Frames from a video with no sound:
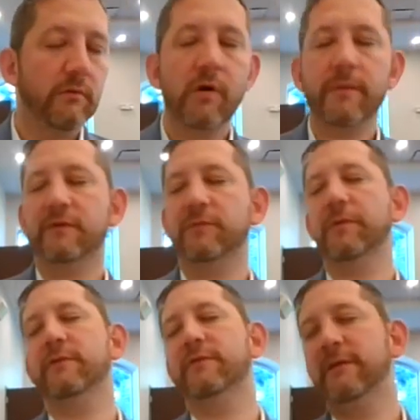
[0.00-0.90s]
What I'm
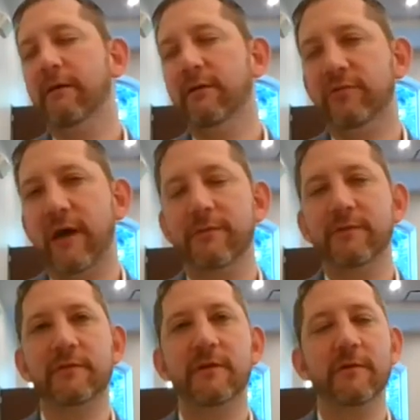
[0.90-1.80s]
experiencing now,
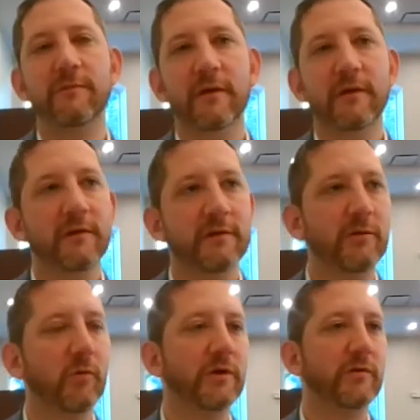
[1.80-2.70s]
Shabbos is here.
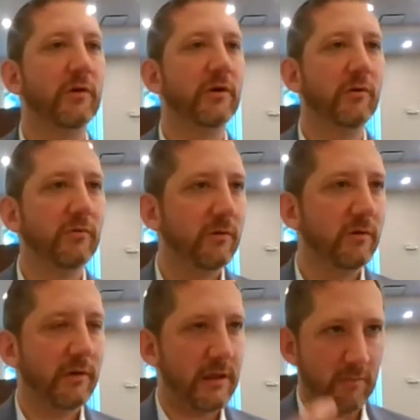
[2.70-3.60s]
You want to know
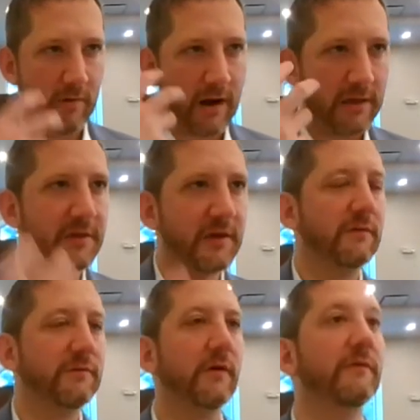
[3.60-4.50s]
when I think
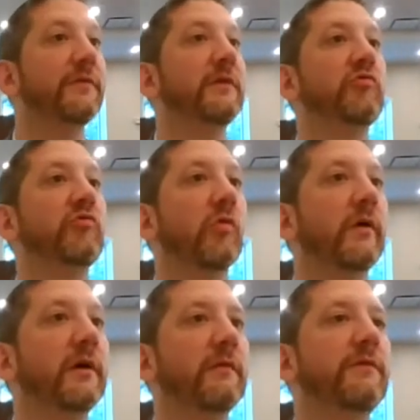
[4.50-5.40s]
of the
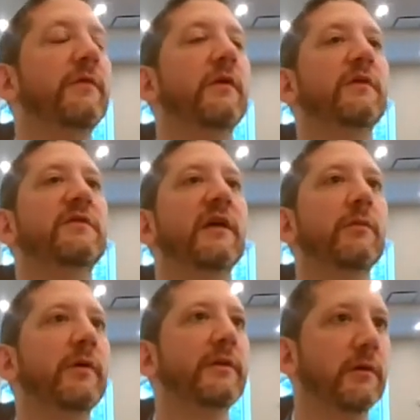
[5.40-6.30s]
joy of
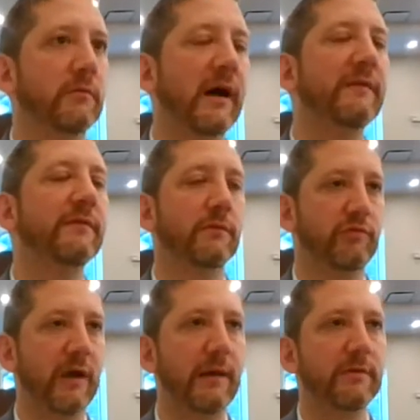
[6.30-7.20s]
celebrating the arrival of
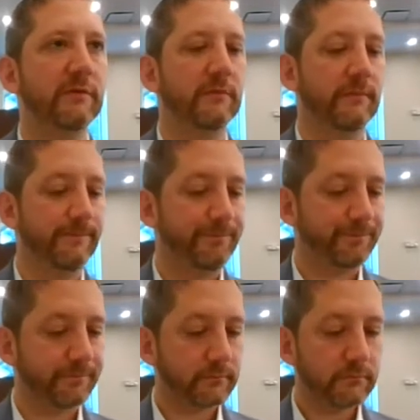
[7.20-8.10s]
Shabbos?
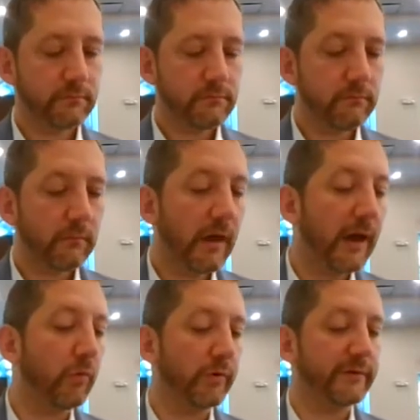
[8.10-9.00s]

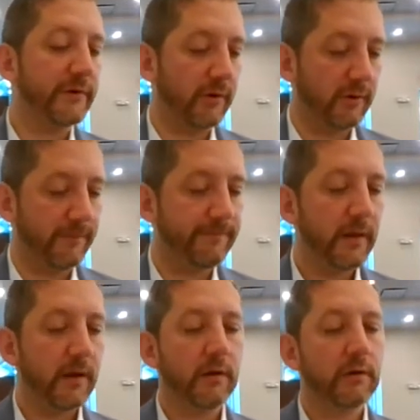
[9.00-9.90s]
I worked in a home
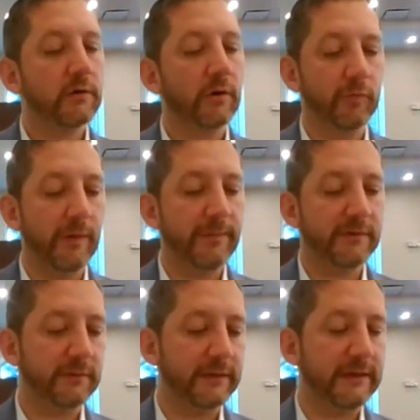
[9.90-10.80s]
called
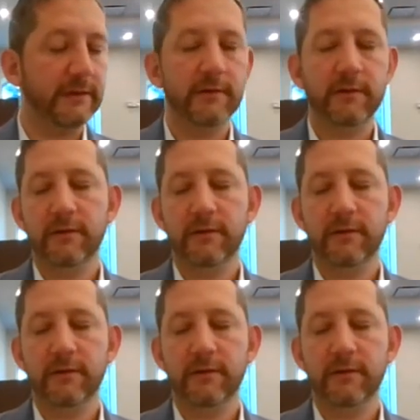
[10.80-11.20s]
Women's League